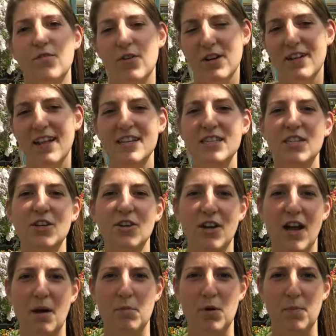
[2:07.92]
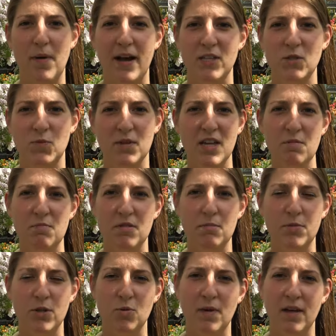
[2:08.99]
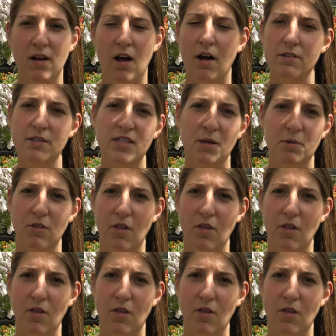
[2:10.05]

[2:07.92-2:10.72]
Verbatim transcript: Fertilizing your combo pots will keep them blooming all summer